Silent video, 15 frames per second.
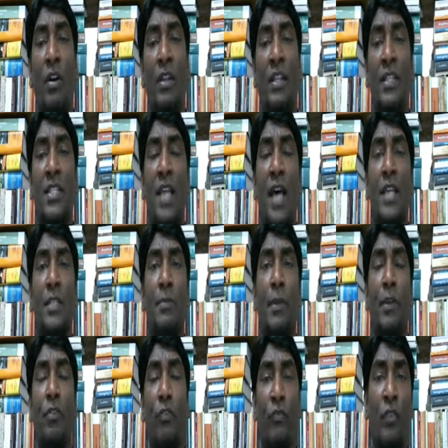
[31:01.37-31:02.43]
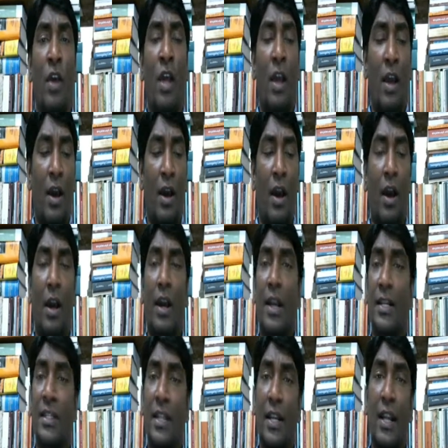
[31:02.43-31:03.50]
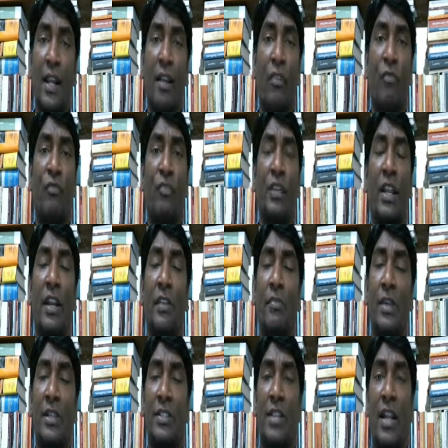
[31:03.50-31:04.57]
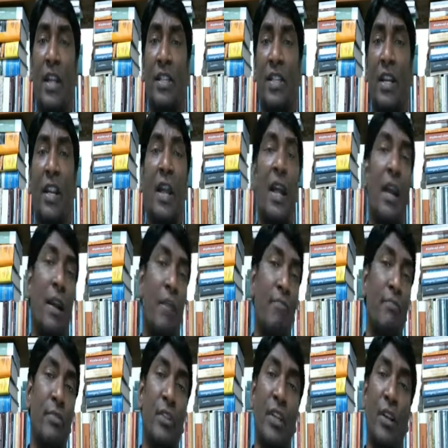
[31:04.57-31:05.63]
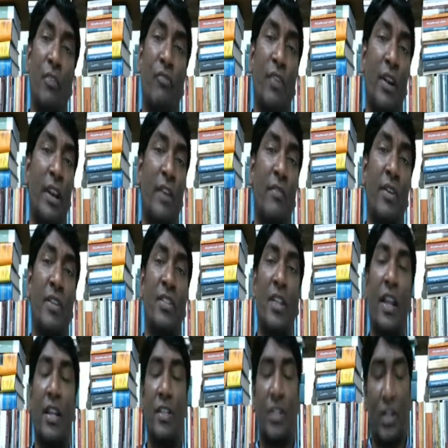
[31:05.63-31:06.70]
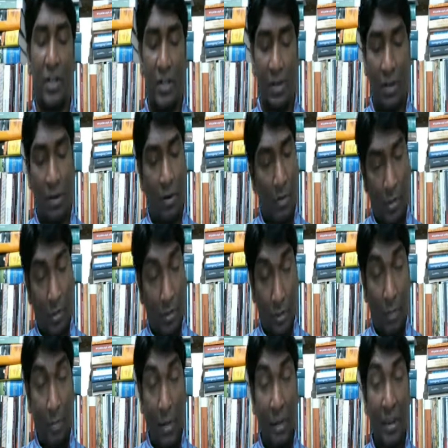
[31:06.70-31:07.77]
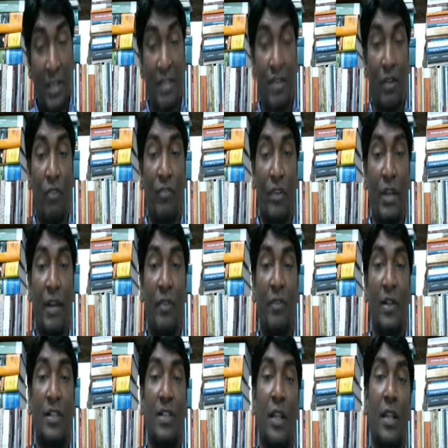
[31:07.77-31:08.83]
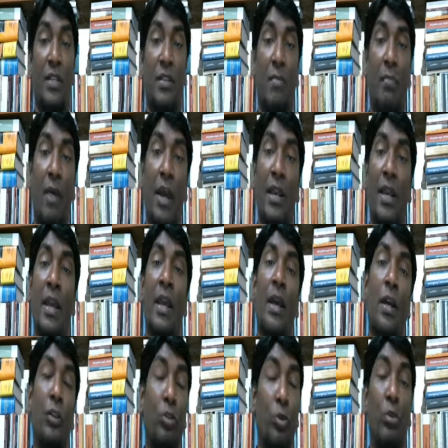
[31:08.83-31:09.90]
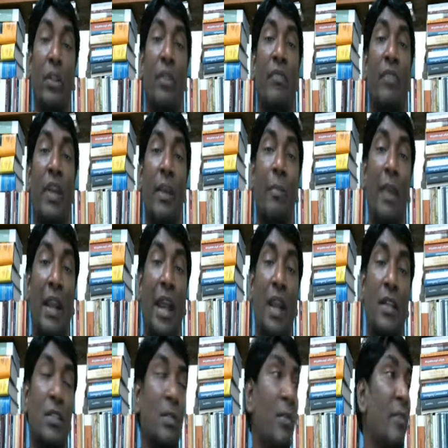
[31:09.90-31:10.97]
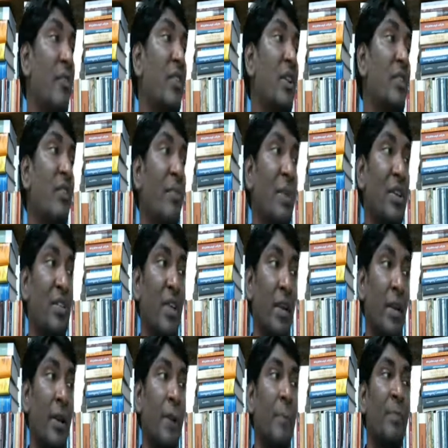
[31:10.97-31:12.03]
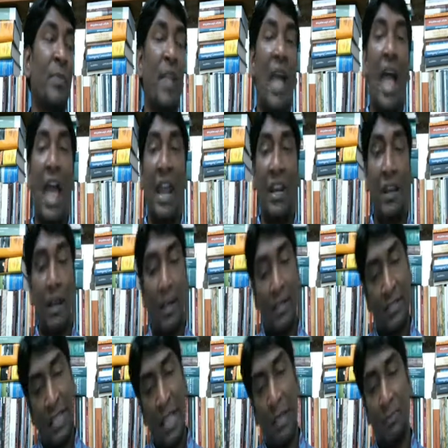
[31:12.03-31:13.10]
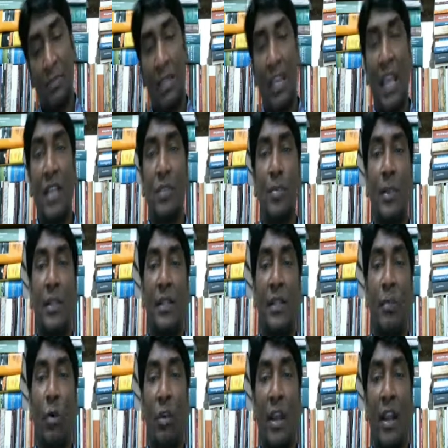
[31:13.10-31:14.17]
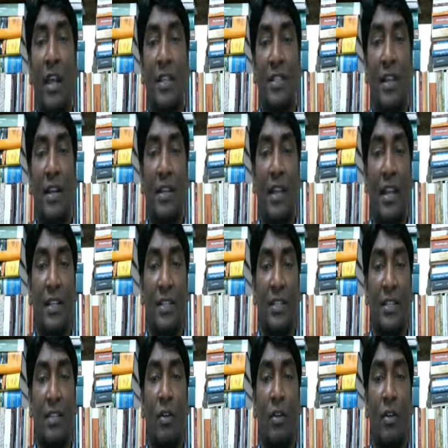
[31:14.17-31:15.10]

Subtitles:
this aspect of considering of an adverse selection, computing of an adverse selection, minimizing of an adverse selection by through the way mechanism of information. And same the case with the moral hazard case.